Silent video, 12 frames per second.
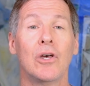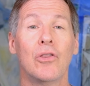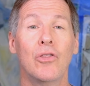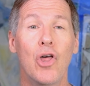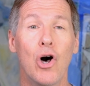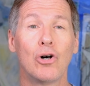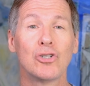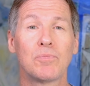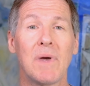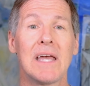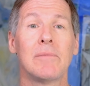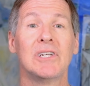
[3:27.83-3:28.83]
Those
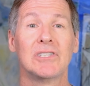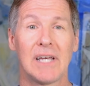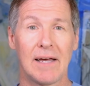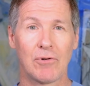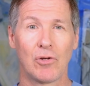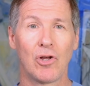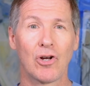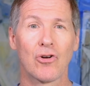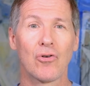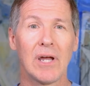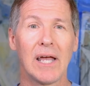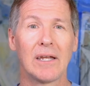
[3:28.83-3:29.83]
babies, after they're
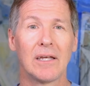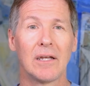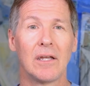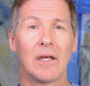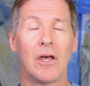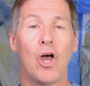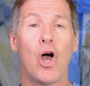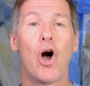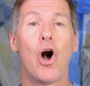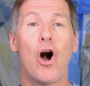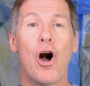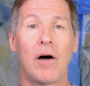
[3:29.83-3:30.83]
created,
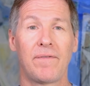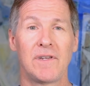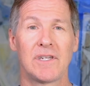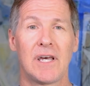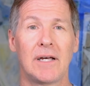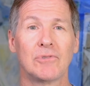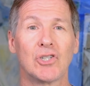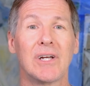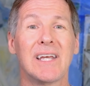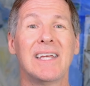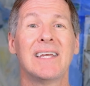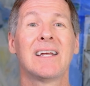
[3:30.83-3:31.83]
oftentimes are
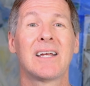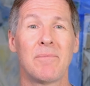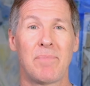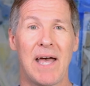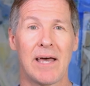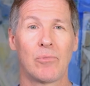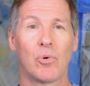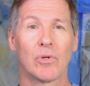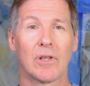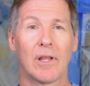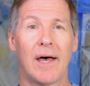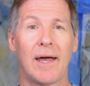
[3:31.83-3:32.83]
incompatible with
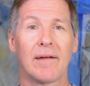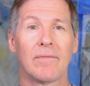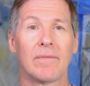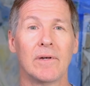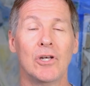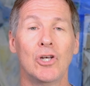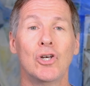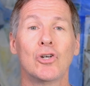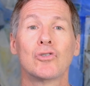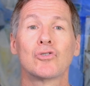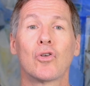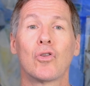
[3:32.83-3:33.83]
life.
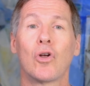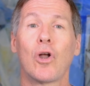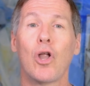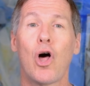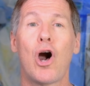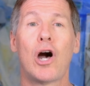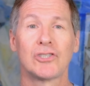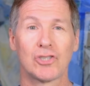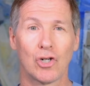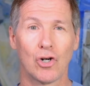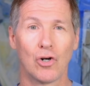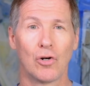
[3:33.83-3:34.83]
So they're lost
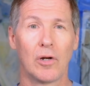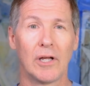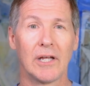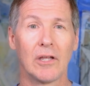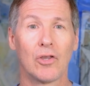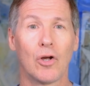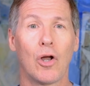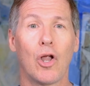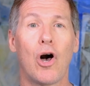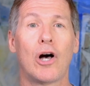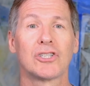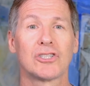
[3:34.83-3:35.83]
early. They're
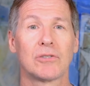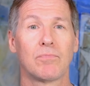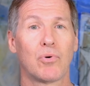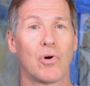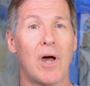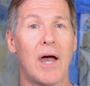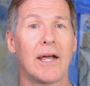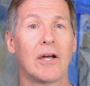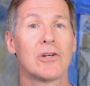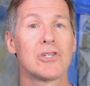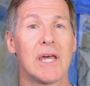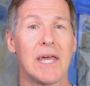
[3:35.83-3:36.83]
lost prior
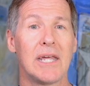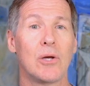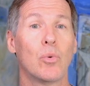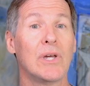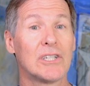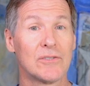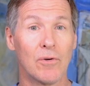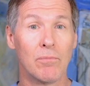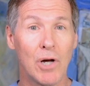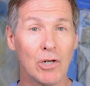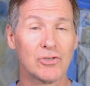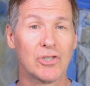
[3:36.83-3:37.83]
to 8 weeks for
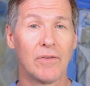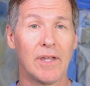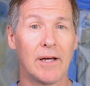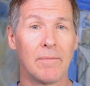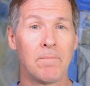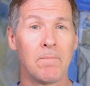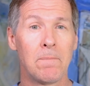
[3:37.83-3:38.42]
most of them.